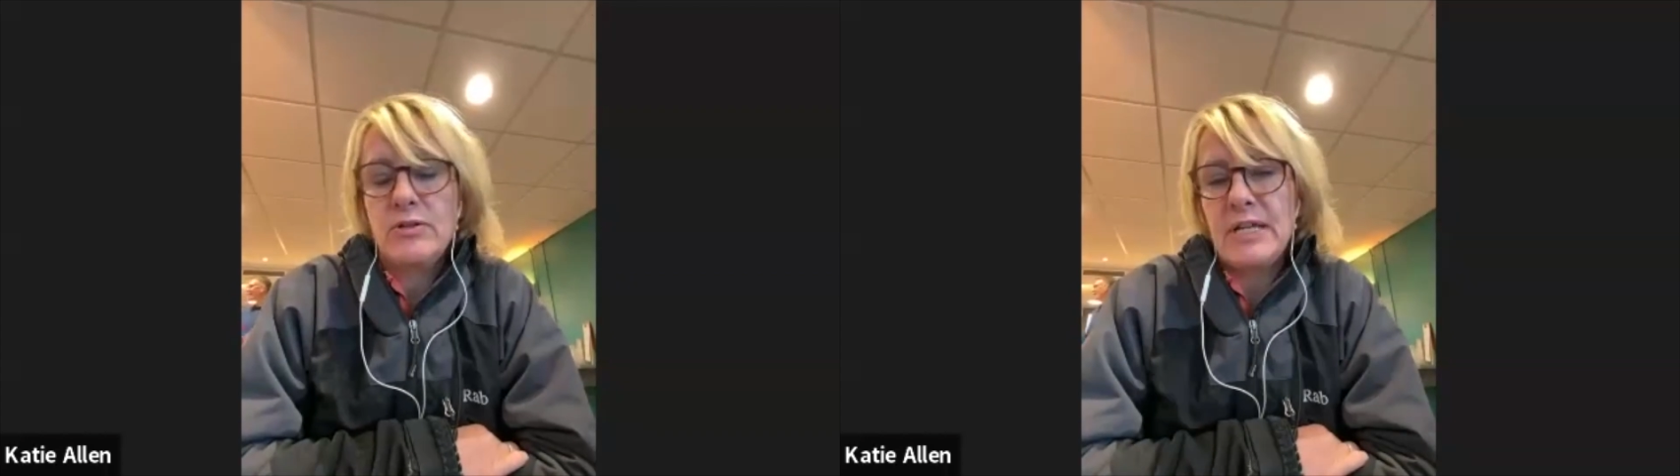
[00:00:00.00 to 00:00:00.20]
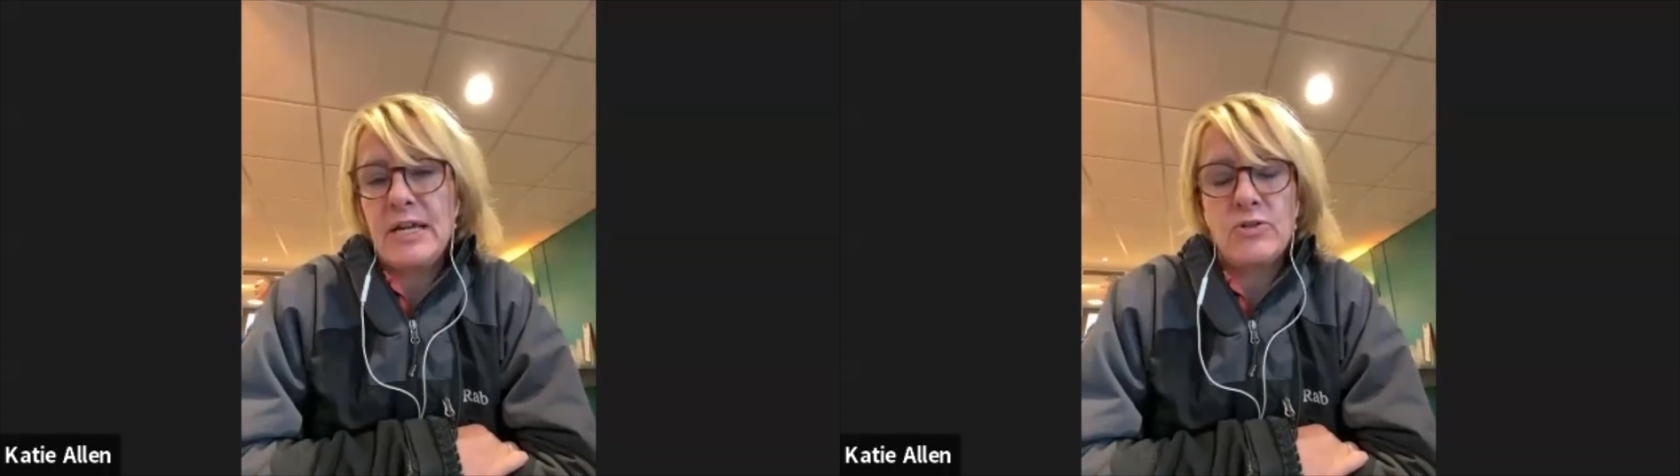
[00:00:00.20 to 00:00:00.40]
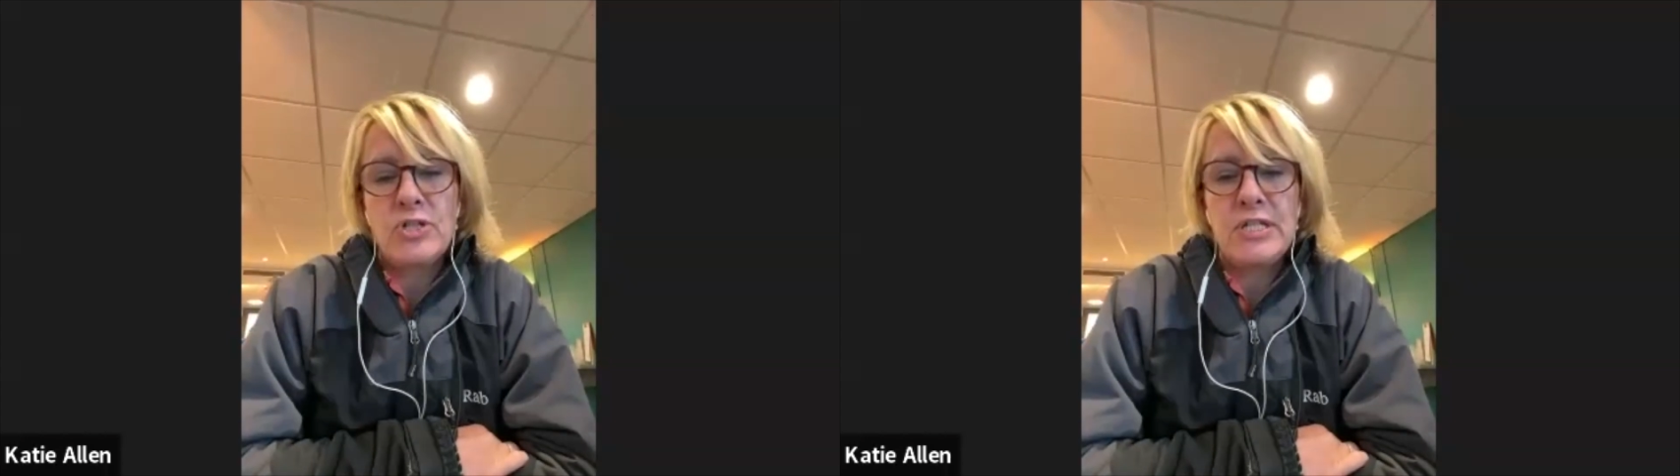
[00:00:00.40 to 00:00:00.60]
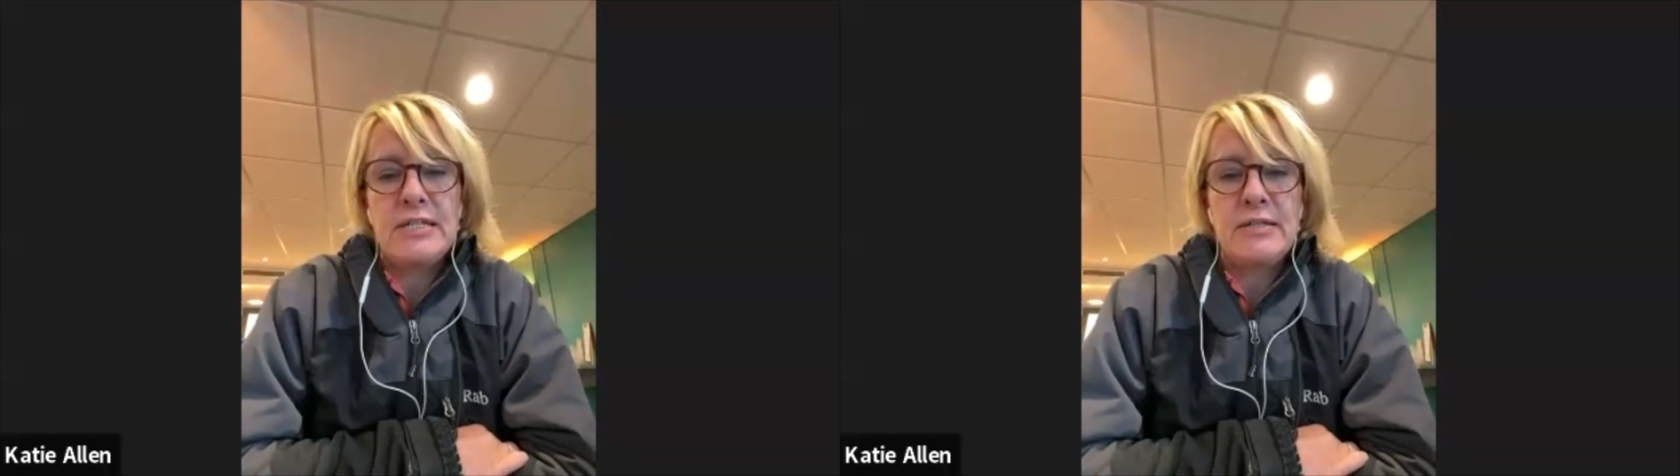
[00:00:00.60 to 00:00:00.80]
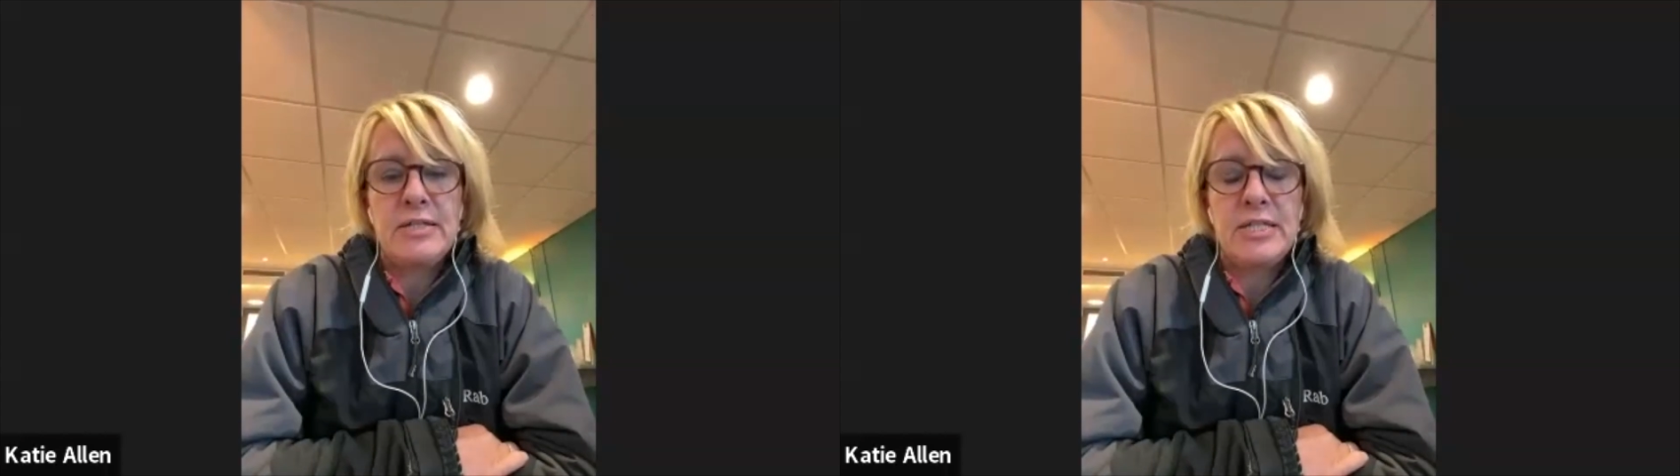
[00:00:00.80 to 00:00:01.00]
doubt she
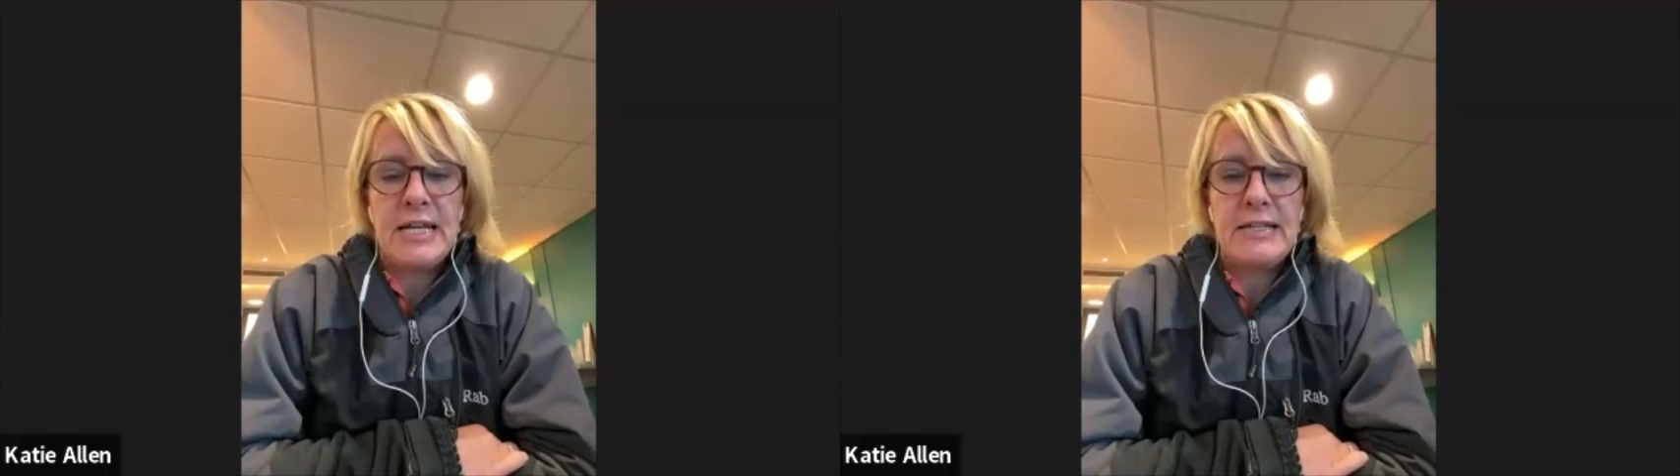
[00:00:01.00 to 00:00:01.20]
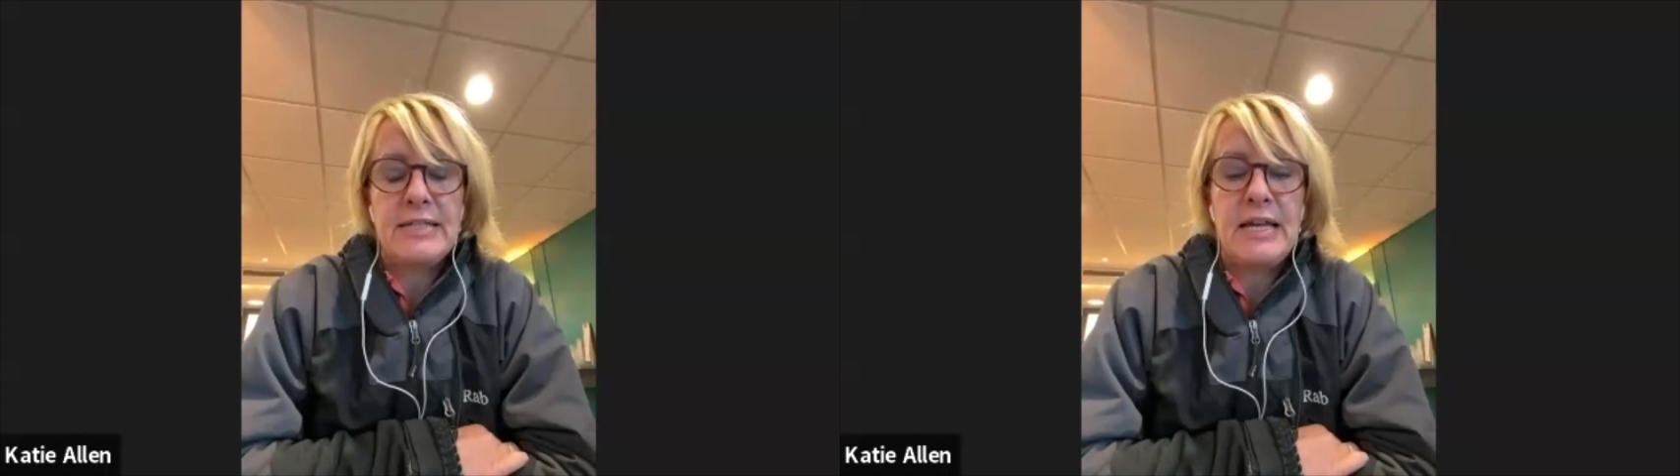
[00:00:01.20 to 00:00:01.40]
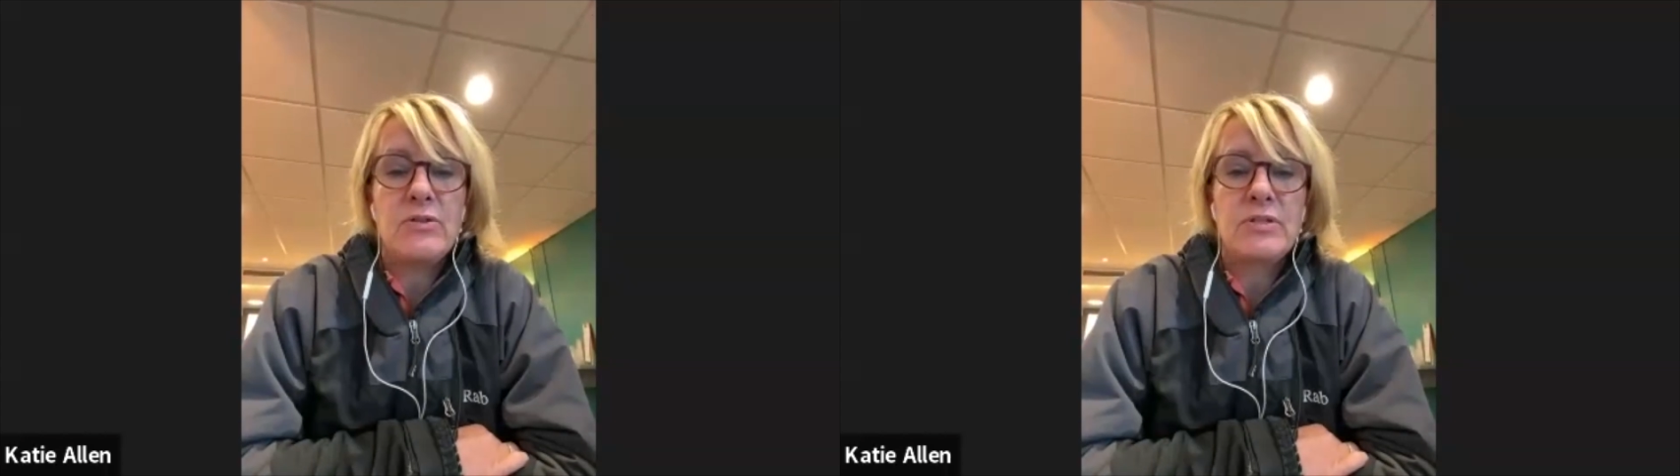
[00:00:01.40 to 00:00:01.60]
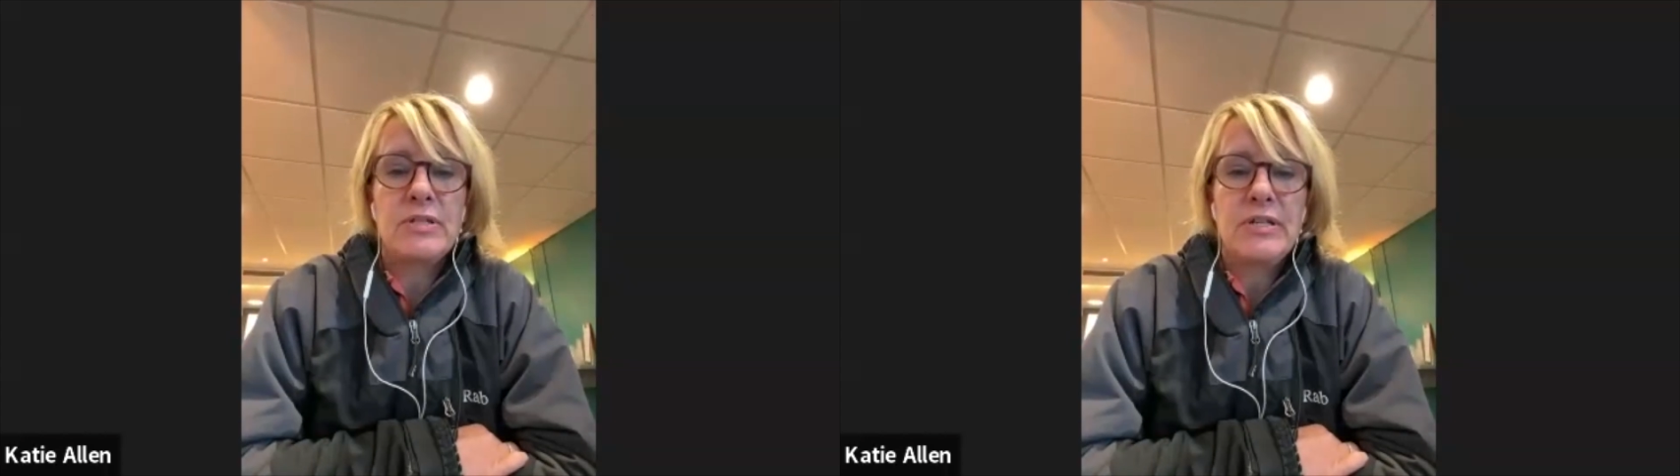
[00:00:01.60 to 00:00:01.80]
stands out